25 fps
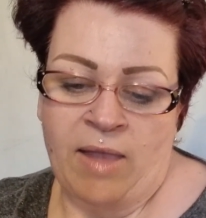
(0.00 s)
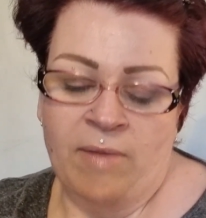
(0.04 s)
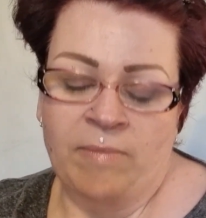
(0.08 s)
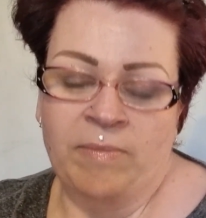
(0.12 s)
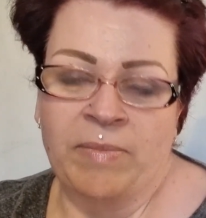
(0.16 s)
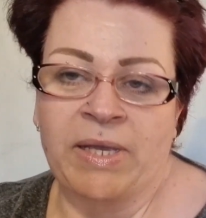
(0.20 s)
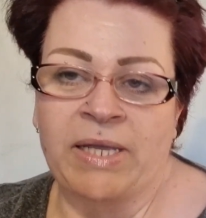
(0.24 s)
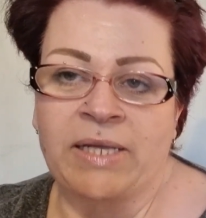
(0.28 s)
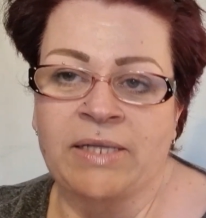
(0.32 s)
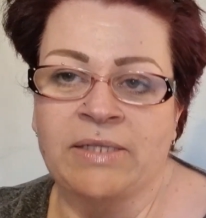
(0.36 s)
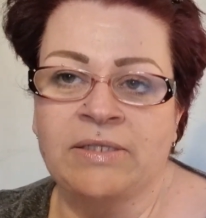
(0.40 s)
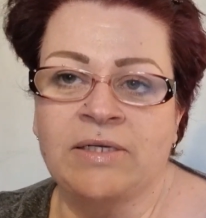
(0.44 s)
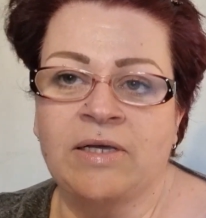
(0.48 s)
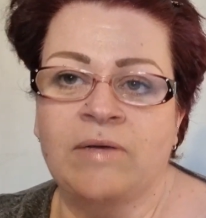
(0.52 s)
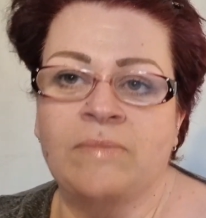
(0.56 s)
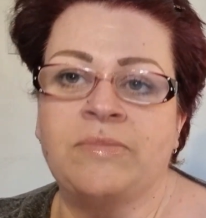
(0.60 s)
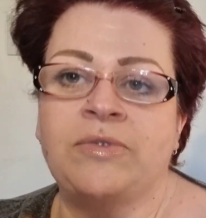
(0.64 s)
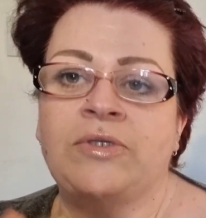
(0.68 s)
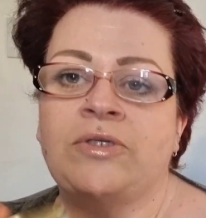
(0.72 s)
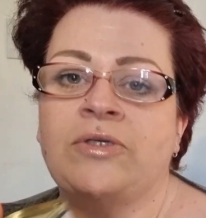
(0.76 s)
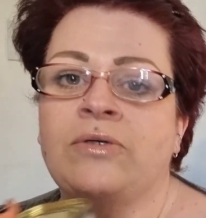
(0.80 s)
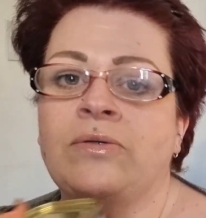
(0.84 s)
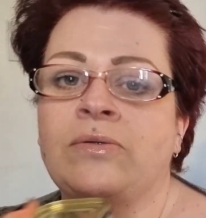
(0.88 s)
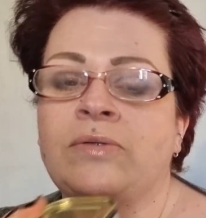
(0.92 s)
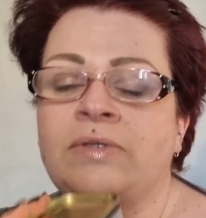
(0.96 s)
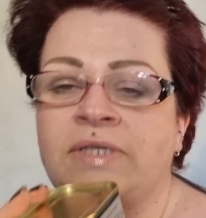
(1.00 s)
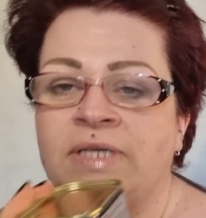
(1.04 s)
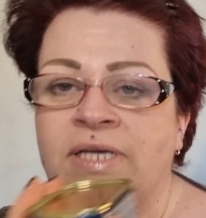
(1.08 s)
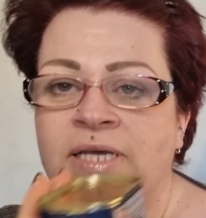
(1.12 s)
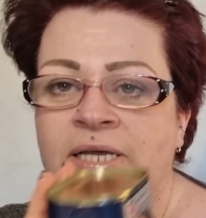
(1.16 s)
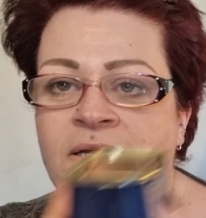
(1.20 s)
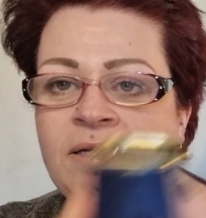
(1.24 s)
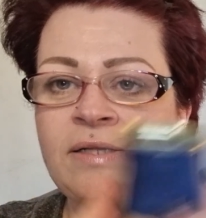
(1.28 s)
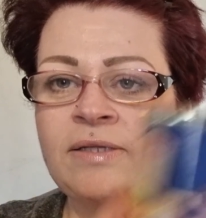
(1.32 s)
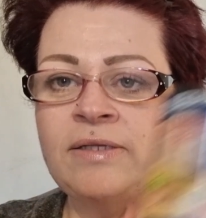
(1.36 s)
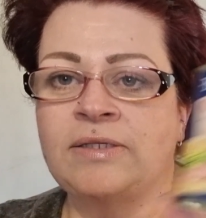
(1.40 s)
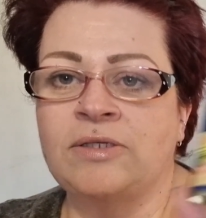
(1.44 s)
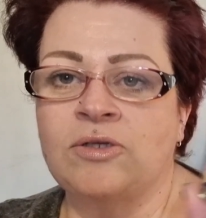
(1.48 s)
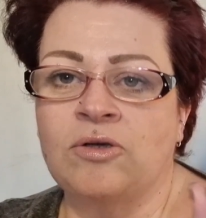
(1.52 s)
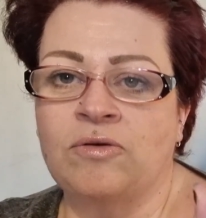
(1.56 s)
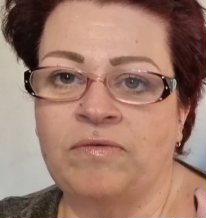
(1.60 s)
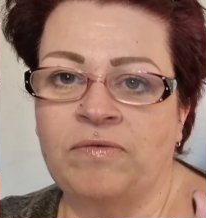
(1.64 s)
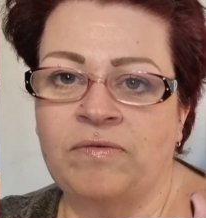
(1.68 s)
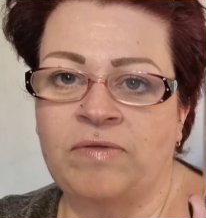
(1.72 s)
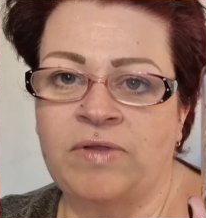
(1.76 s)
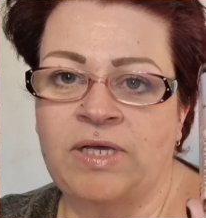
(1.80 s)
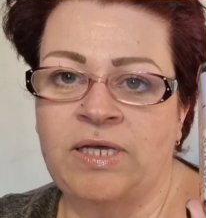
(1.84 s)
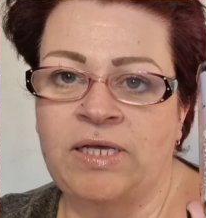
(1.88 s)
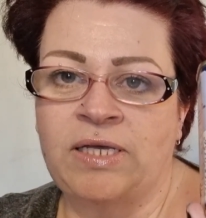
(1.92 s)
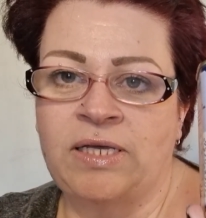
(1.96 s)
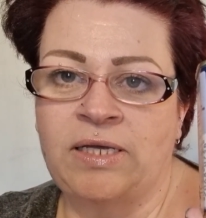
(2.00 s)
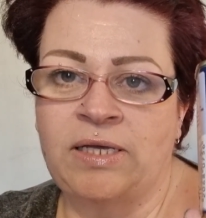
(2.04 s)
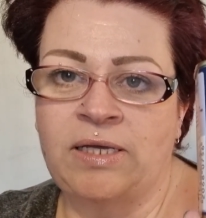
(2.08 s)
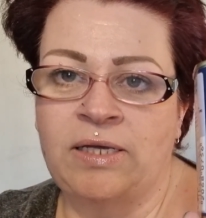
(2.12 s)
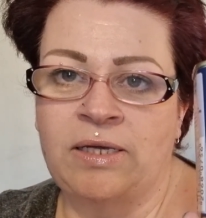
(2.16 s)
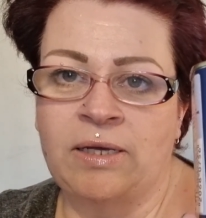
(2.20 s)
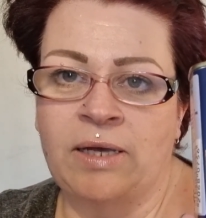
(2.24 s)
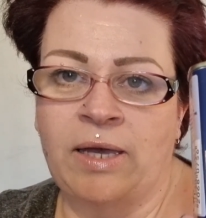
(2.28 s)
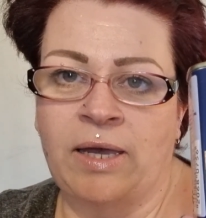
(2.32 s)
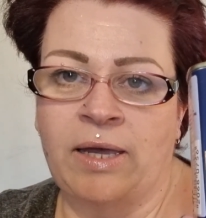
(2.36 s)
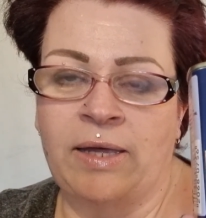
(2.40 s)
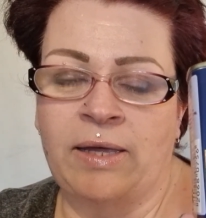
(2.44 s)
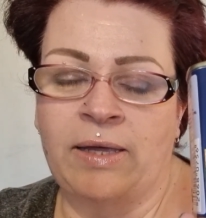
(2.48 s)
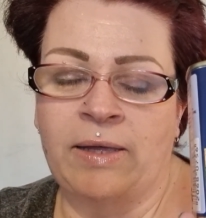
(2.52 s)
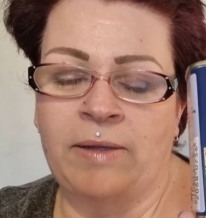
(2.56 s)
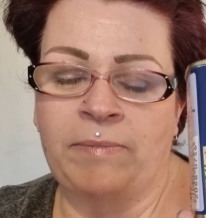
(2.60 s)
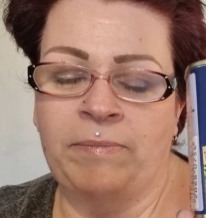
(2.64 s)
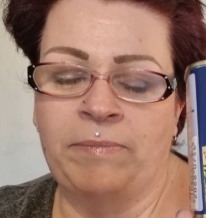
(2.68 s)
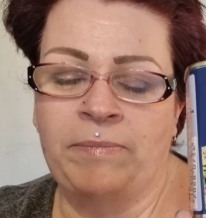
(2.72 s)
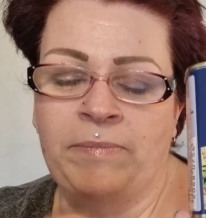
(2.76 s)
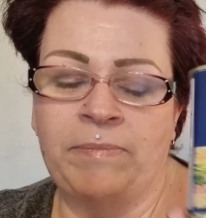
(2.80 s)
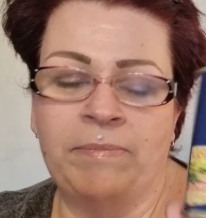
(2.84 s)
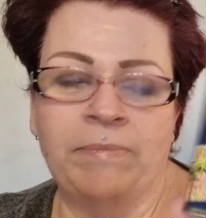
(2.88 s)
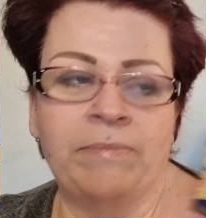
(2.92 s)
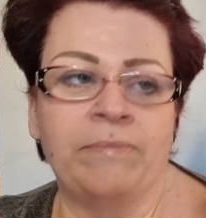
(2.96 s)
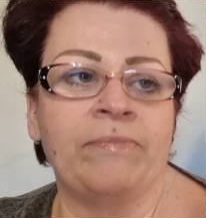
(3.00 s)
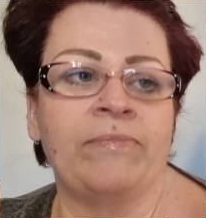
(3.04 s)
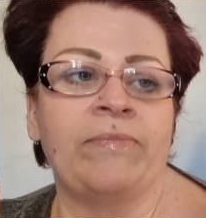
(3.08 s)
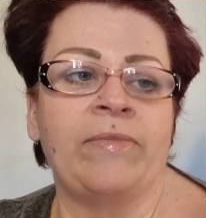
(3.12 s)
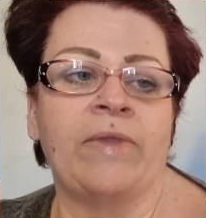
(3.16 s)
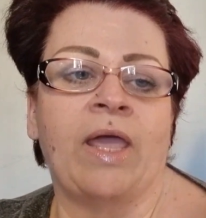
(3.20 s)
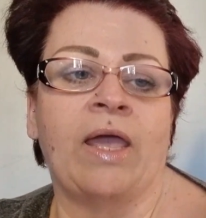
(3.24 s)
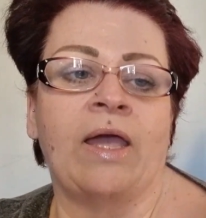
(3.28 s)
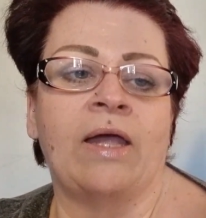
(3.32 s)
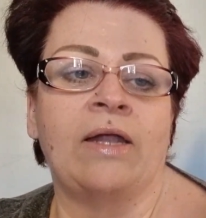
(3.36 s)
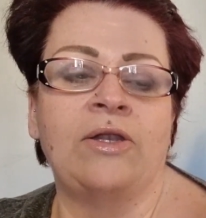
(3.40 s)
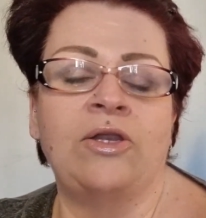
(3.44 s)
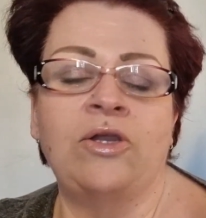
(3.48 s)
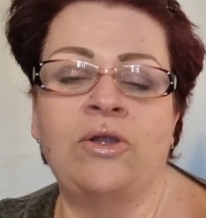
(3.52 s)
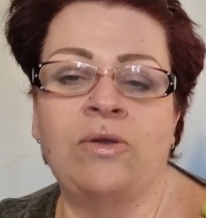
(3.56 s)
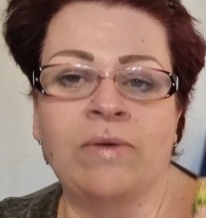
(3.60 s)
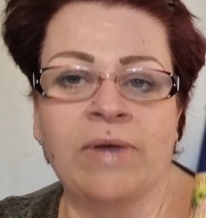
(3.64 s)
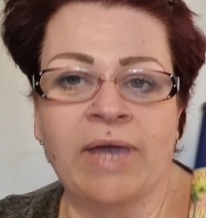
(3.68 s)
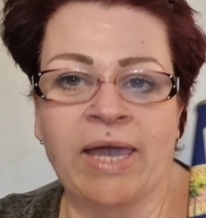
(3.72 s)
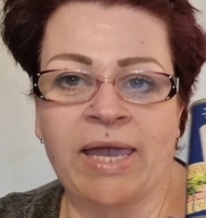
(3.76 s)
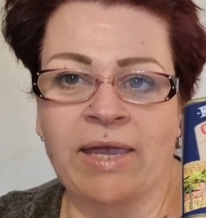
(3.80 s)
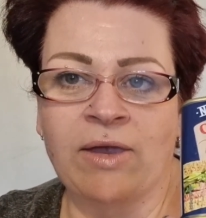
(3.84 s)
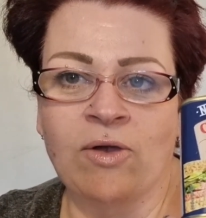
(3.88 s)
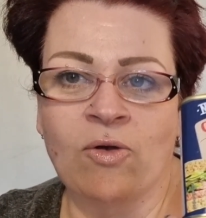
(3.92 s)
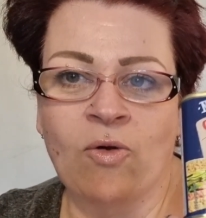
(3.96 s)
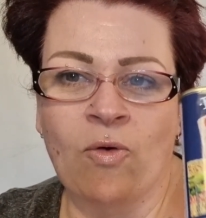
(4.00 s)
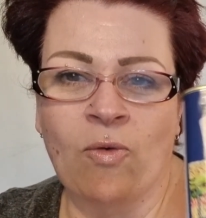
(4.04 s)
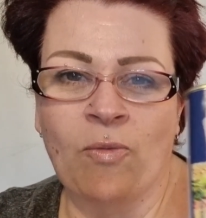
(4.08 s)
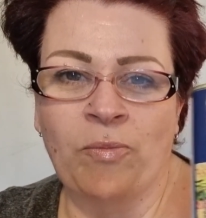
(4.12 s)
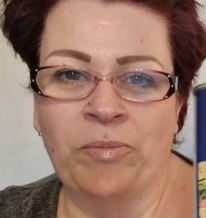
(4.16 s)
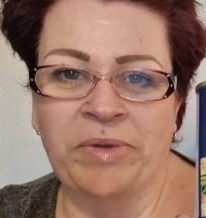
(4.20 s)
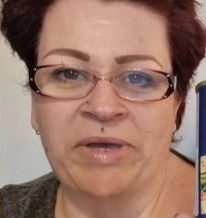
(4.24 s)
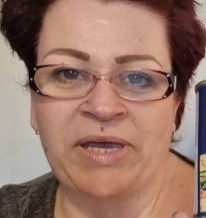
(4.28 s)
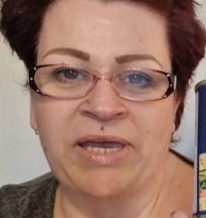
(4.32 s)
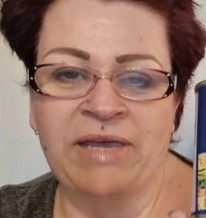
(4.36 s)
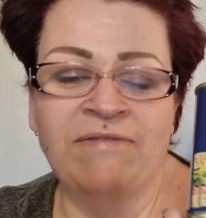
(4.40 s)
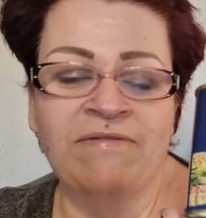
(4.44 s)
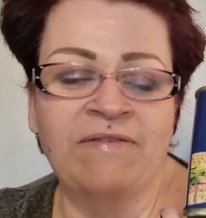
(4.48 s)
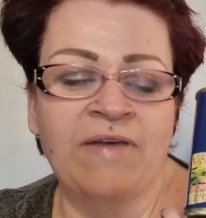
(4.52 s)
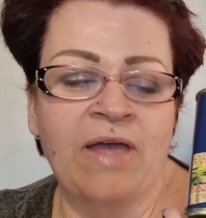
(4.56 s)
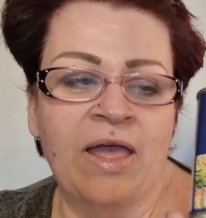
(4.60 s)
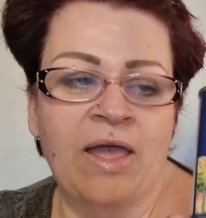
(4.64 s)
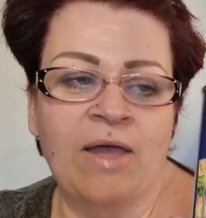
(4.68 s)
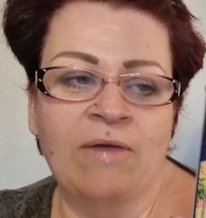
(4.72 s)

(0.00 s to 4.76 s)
Picked up two tins of the Newgate corned beef.